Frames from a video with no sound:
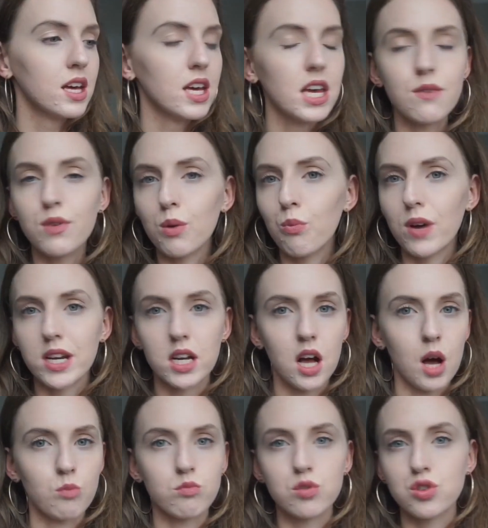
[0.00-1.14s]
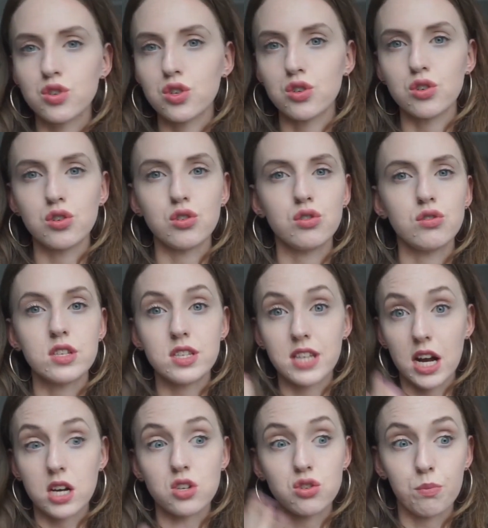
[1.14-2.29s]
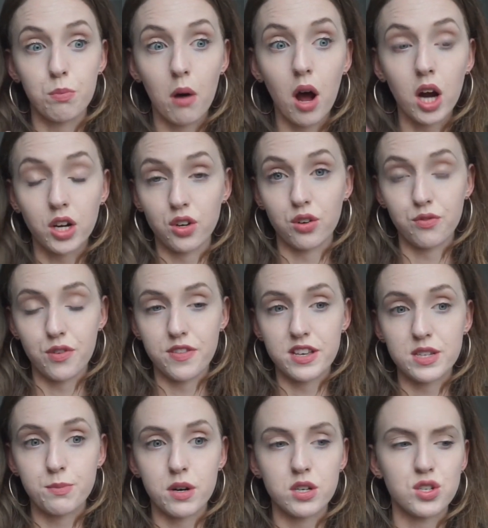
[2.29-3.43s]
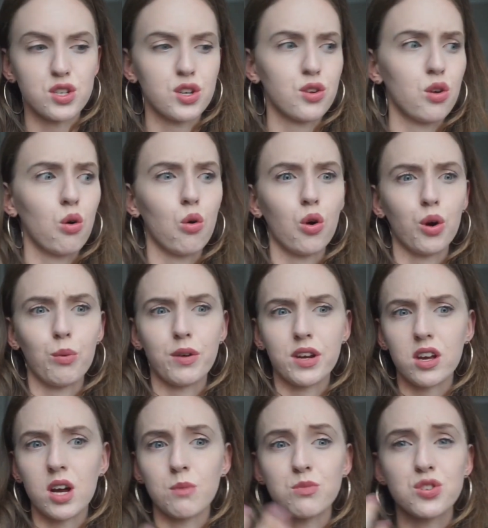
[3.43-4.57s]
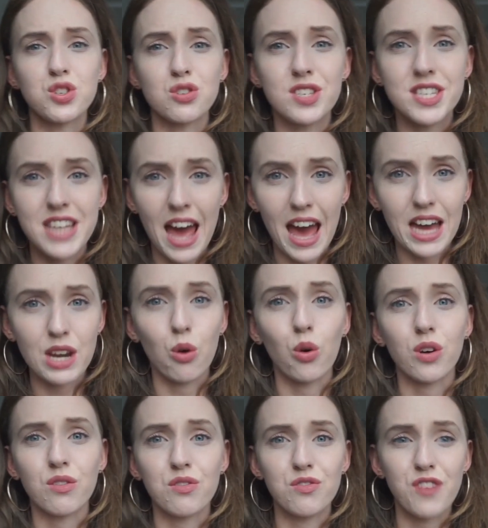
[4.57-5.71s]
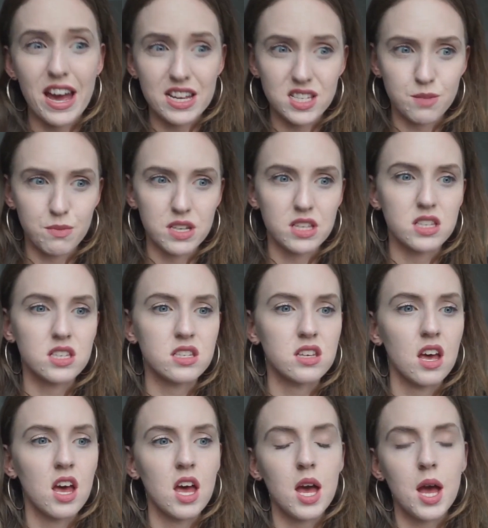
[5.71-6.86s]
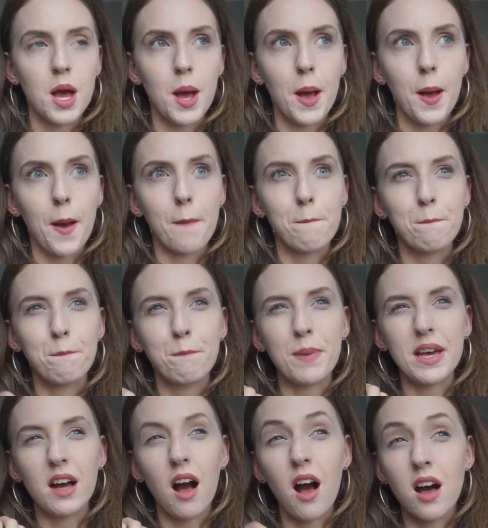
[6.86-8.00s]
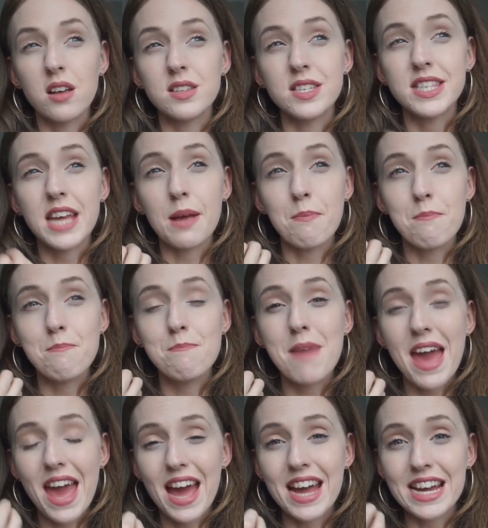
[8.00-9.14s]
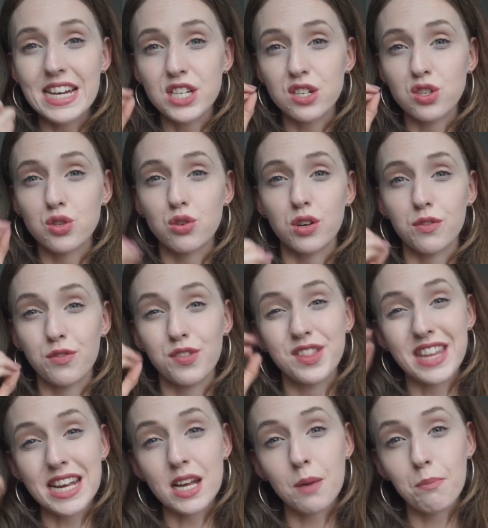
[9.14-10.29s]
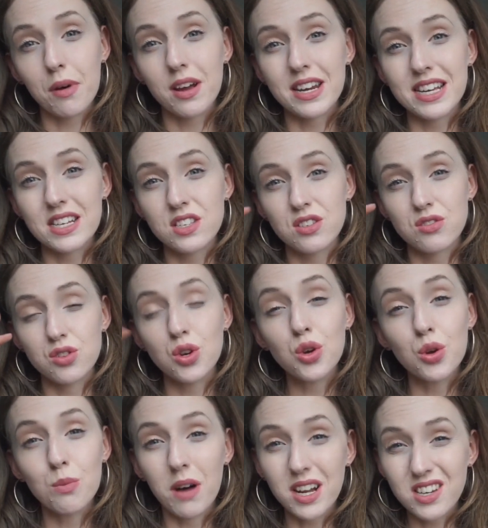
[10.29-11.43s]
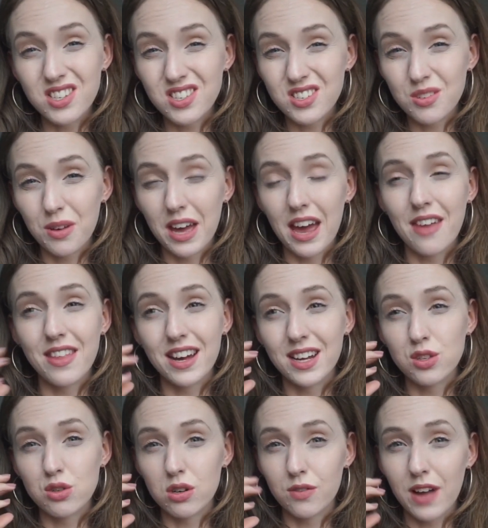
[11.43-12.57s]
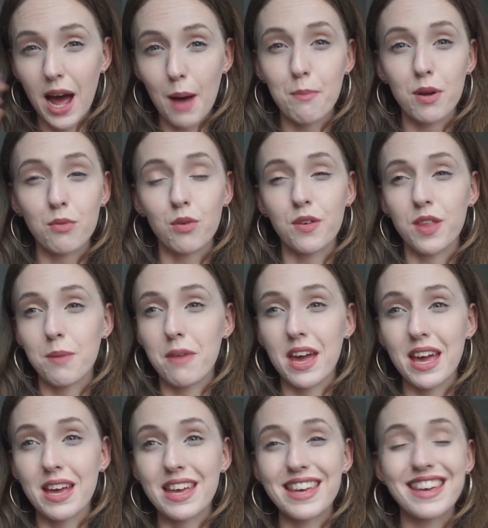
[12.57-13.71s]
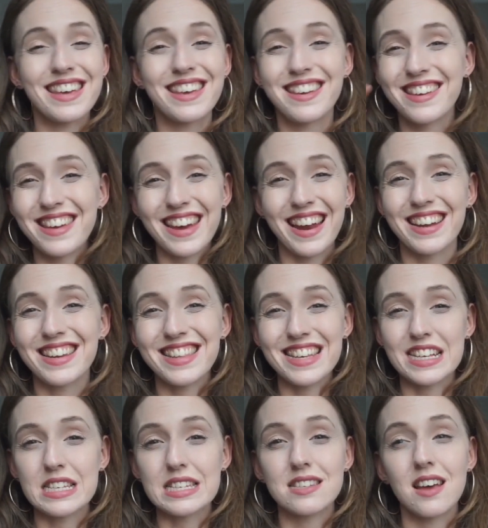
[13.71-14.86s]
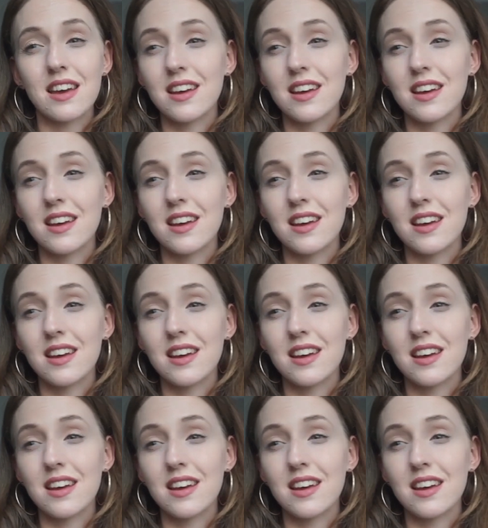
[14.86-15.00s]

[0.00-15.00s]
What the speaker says: Even when it comes to the sexual partner for this person, or when it comes to debt or investments, because they may just sort of think about it too much, okay? That can sort of happen where they may get into these